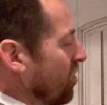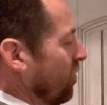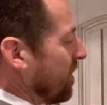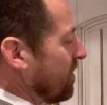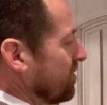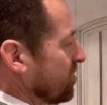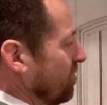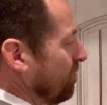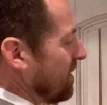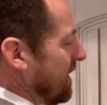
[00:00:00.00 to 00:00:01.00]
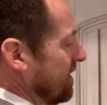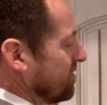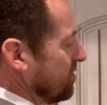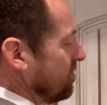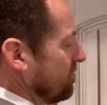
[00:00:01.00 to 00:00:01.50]
We can also apply it
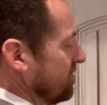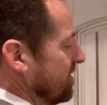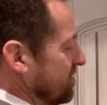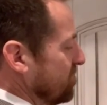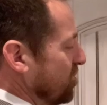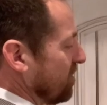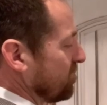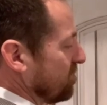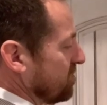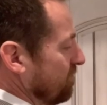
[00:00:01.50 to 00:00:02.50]
to disjunctions.